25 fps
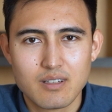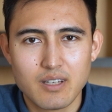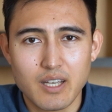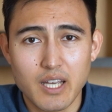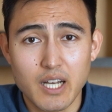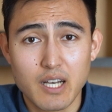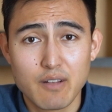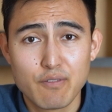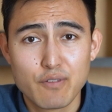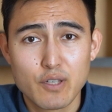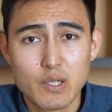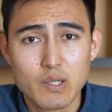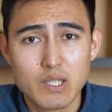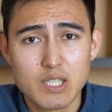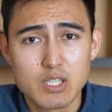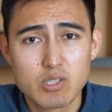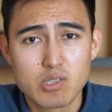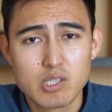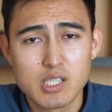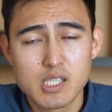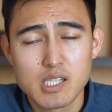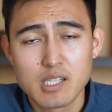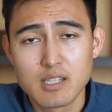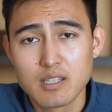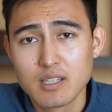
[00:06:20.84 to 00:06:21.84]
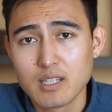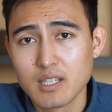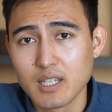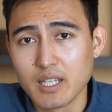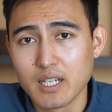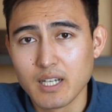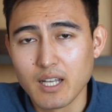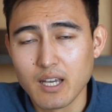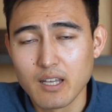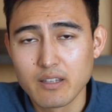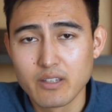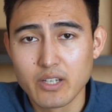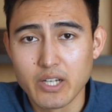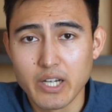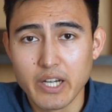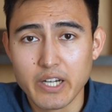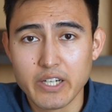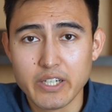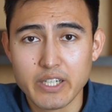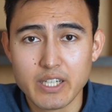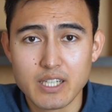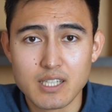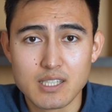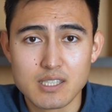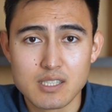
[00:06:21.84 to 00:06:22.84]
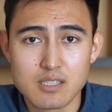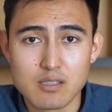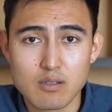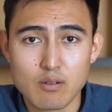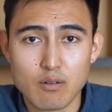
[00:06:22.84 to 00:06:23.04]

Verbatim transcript: And if you're interested in other areas